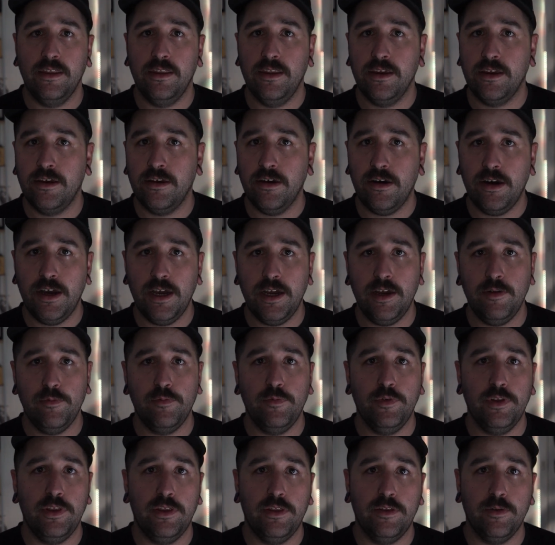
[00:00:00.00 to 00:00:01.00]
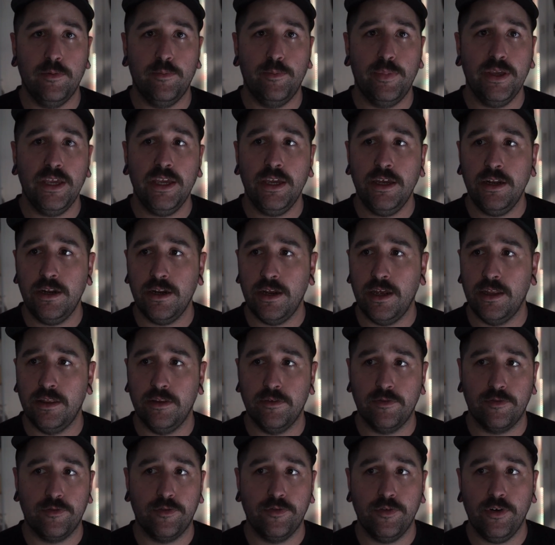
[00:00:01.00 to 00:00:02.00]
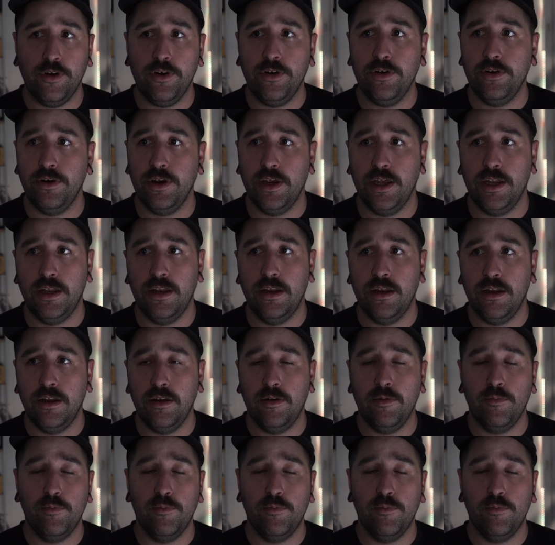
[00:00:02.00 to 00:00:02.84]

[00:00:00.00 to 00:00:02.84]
the guy with the beard and the fro and